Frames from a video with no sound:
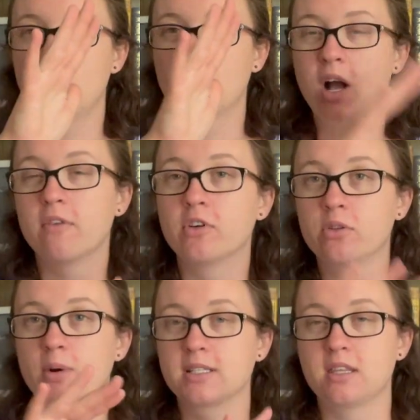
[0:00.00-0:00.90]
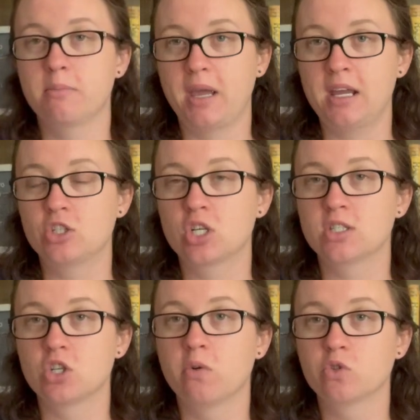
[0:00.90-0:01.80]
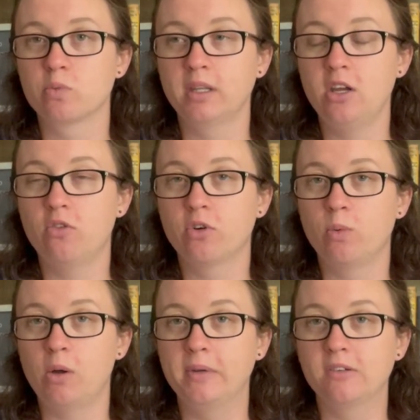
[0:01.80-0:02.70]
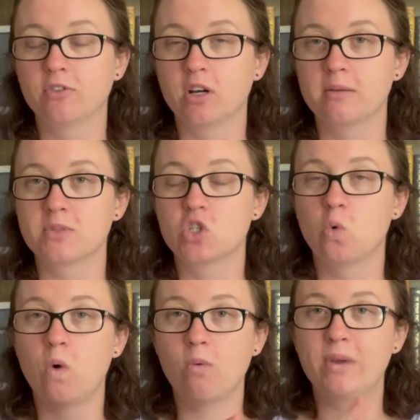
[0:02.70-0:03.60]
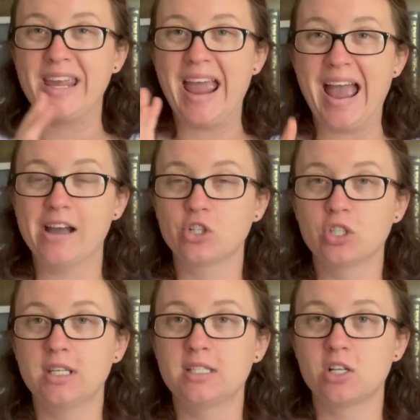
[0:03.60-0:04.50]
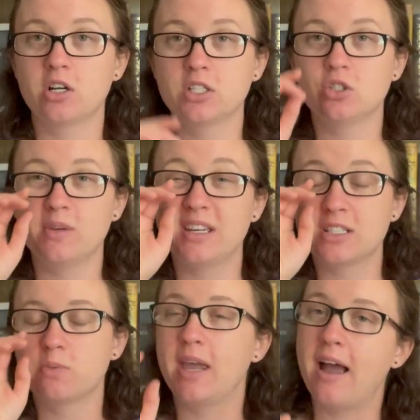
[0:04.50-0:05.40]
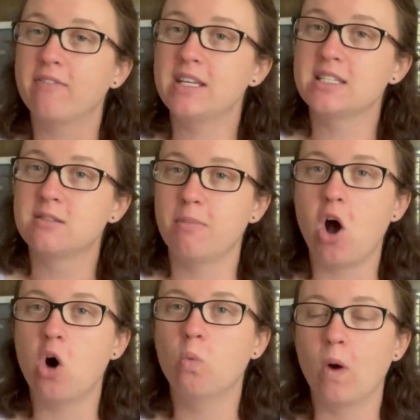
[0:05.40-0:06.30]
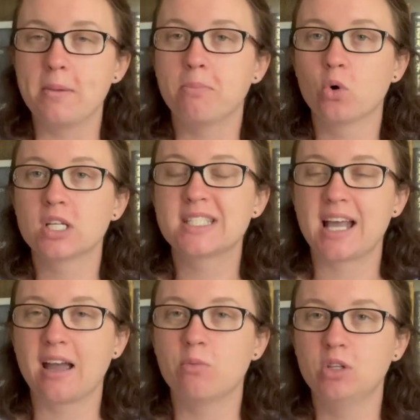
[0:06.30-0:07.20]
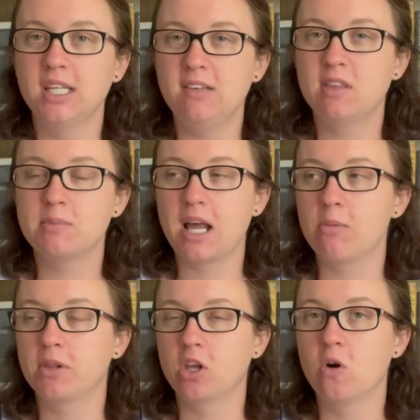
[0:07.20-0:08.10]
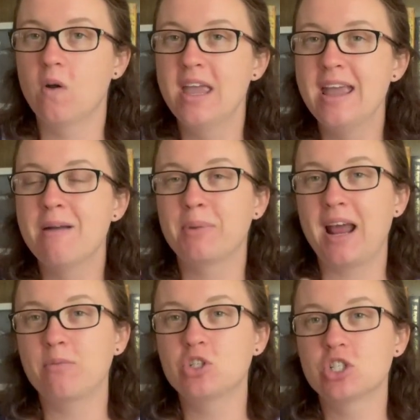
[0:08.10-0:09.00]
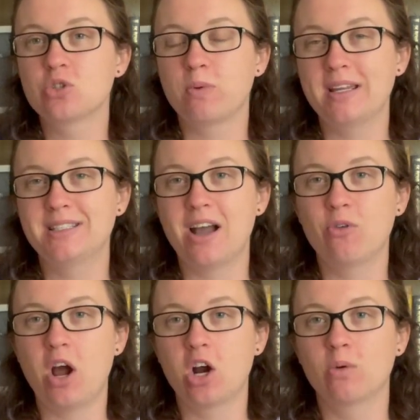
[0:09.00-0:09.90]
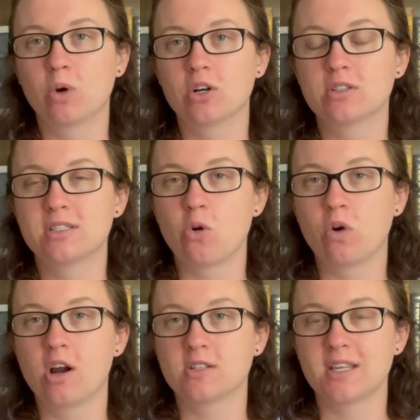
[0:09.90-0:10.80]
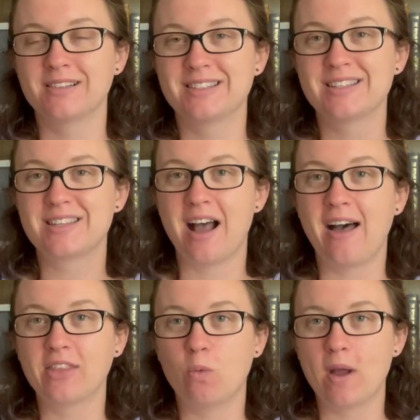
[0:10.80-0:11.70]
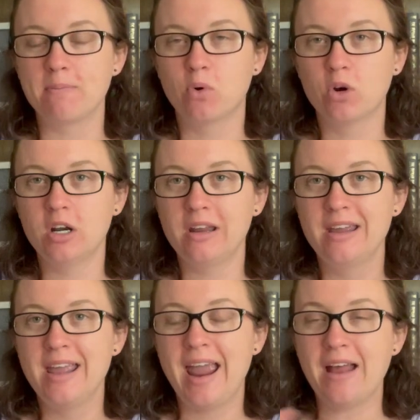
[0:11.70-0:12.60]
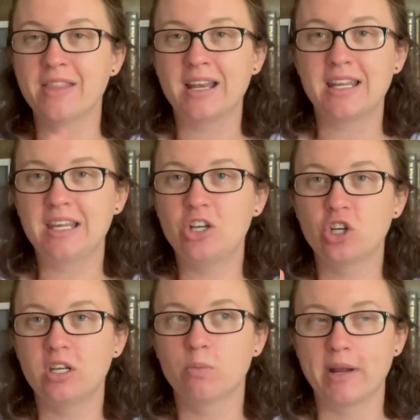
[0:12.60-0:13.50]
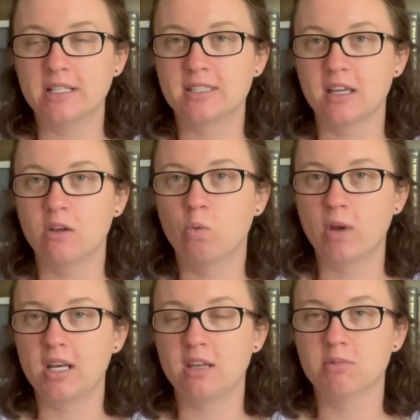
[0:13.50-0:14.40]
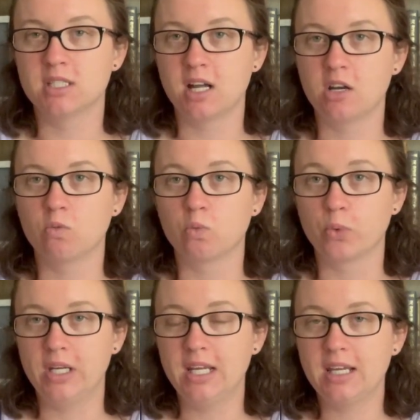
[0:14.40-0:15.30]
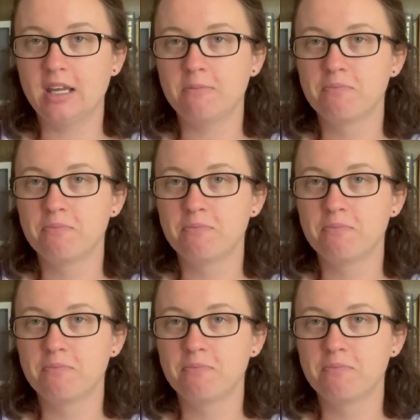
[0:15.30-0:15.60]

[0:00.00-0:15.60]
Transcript: cover the rest of the page, and so it was really overwhelming for him. So what we actually started doing is we have these small whiteboards. I will leave them down below, but I would just write down our words or our sentences on the whiteboard, and then he could erase it when he was done reading it,